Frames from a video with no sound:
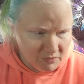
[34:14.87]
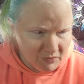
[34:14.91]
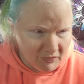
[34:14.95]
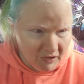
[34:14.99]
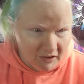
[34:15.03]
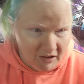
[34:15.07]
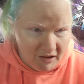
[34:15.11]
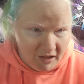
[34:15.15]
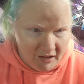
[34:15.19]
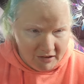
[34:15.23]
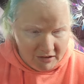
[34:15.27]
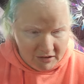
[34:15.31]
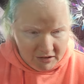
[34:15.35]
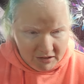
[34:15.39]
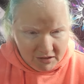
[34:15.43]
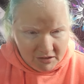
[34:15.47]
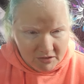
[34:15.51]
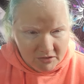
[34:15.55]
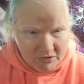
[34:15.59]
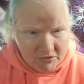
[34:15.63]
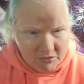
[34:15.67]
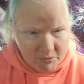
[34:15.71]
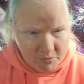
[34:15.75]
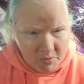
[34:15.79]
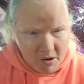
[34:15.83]
the
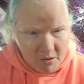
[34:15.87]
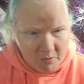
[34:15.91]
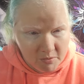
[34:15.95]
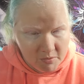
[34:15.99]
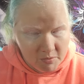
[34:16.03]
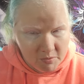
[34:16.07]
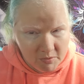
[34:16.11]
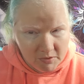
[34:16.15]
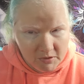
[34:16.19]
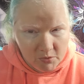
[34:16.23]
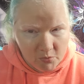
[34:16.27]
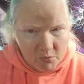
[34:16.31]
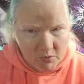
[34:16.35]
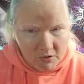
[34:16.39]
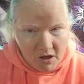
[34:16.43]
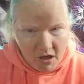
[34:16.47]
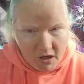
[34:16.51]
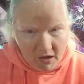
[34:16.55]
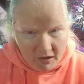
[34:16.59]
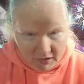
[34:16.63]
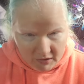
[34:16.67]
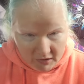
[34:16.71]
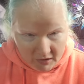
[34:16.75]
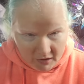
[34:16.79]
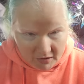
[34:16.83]
90s probably. When
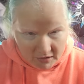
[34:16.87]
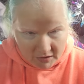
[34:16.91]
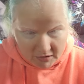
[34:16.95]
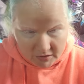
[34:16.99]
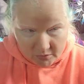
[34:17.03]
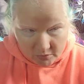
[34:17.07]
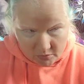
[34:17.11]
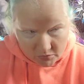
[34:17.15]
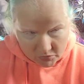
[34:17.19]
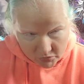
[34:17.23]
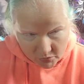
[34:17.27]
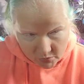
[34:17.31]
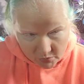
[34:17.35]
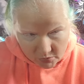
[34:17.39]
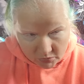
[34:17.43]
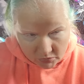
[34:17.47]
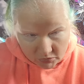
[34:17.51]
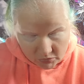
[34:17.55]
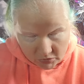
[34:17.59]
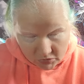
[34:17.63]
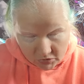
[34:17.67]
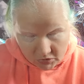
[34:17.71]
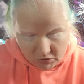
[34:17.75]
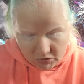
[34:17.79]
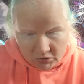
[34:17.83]
I got it, it was
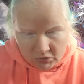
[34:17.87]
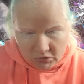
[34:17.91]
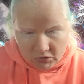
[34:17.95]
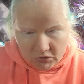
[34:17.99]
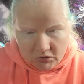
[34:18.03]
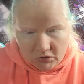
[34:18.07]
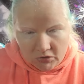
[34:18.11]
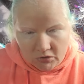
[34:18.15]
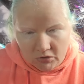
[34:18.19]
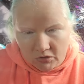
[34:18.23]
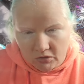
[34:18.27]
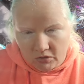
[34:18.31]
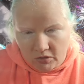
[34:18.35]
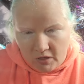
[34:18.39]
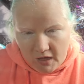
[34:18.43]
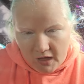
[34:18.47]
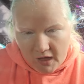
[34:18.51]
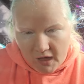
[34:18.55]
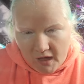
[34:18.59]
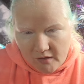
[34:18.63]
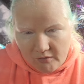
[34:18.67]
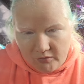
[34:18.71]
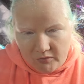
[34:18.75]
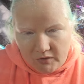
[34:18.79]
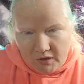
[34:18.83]
old. They
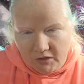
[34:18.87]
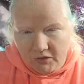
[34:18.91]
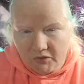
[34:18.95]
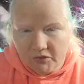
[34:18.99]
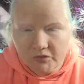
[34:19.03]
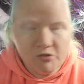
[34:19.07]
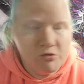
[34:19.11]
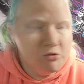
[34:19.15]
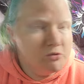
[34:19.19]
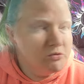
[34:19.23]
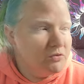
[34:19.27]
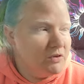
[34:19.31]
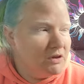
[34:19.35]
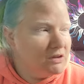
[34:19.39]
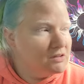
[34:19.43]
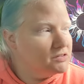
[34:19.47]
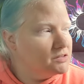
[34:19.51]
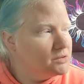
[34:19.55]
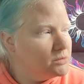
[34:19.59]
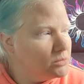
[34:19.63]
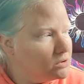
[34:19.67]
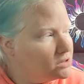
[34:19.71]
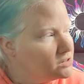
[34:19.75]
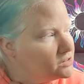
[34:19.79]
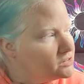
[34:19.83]
have nice new
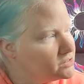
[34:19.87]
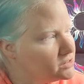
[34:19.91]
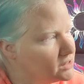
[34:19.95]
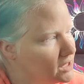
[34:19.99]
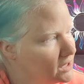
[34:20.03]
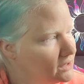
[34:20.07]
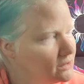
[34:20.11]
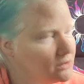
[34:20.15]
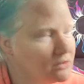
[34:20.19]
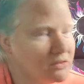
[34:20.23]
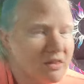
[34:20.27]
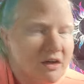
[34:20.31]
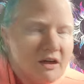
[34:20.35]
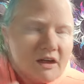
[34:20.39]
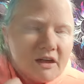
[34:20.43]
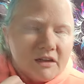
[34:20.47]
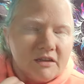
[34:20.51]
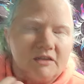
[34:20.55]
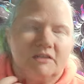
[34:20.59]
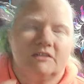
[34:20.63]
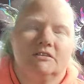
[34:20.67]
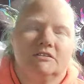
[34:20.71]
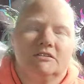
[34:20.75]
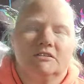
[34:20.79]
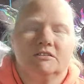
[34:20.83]
fancy ones now that
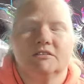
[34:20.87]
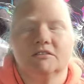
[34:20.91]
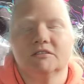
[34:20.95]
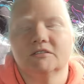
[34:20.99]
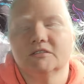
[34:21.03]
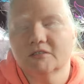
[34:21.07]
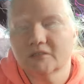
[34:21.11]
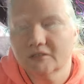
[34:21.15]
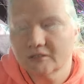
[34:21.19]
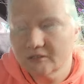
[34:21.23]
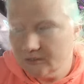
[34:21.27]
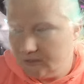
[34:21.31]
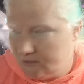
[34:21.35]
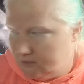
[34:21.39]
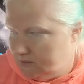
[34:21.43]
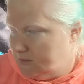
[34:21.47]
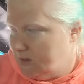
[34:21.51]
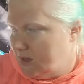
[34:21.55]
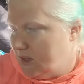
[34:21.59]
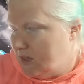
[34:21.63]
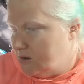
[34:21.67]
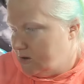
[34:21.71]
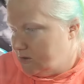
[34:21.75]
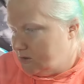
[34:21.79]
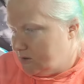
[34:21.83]

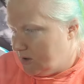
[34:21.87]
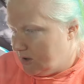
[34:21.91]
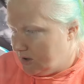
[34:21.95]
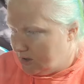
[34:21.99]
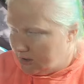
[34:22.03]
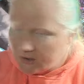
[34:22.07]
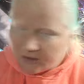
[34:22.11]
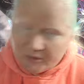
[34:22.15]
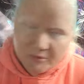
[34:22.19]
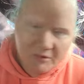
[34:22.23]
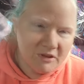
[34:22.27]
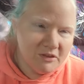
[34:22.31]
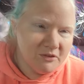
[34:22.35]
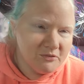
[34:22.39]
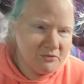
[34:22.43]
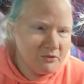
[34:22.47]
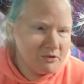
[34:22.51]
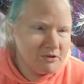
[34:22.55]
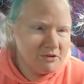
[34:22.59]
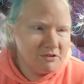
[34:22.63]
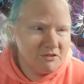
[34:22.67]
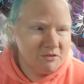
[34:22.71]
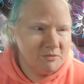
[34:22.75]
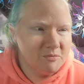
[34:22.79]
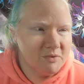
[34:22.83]
I don't know how anybody
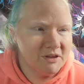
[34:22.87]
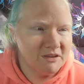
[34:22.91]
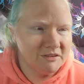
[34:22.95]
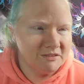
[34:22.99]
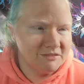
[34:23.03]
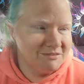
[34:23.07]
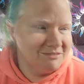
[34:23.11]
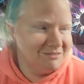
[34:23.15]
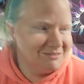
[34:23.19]
affords, but